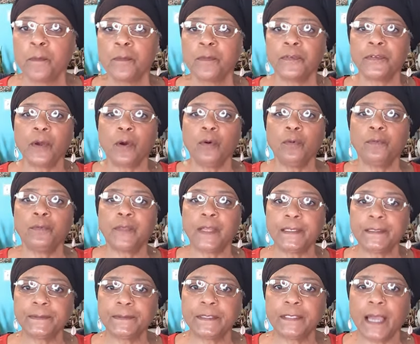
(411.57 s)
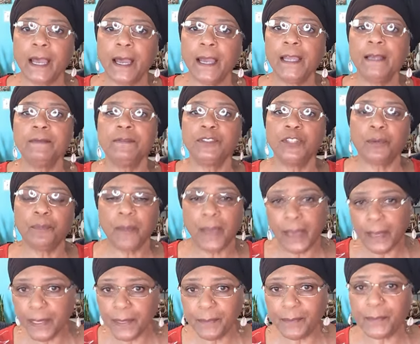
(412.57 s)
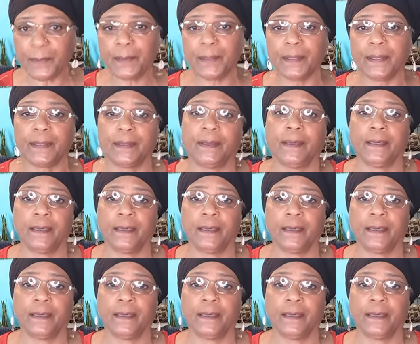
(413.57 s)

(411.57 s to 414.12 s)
So that's times your baby.